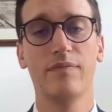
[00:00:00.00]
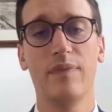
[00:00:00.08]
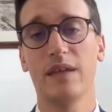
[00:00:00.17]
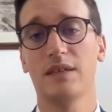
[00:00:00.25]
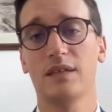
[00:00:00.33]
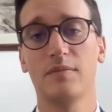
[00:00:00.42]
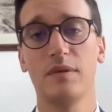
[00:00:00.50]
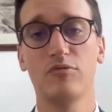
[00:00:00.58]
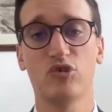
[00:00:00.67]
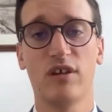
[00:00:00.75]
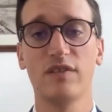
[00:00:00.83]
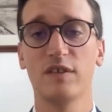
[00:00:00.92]
best to be
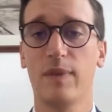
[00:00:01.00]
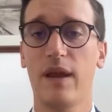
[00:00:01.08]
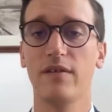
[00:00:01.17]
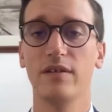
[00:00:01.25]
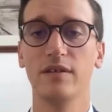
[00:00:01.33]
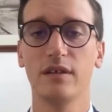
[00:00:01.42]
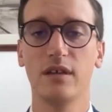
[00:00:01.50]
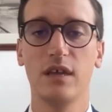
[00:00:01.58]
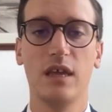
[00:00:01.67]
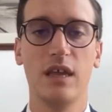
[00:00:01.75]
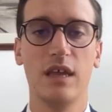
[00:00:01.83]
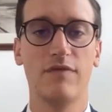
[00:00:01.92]
transparent
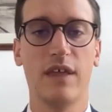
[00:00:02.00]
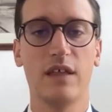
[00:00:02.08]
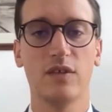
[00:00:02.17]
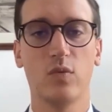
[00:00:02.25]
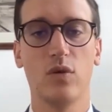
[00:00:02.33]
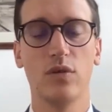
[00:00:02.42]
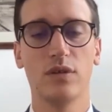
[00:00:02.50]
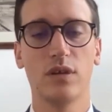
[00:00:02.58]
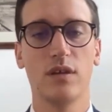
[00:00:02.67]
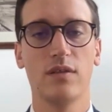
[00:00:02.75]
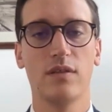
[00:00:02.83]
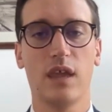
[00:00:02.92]
if that's what
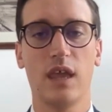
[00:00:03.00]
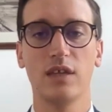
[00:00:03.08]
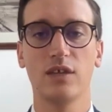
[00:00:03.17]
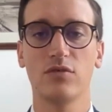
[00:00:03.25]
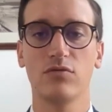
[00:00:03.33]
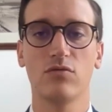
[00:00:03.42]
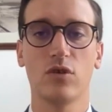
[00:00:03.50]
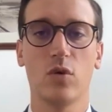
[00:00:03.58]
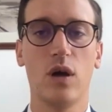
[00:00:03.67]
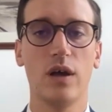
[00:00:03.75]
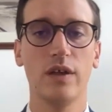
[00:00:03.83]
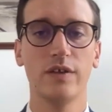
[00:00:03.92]
the case
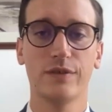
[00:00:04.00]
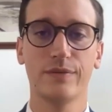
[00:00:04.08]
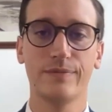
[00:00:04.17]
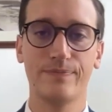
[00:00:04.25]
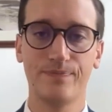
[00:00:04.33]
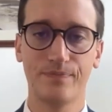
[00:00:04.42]
requires.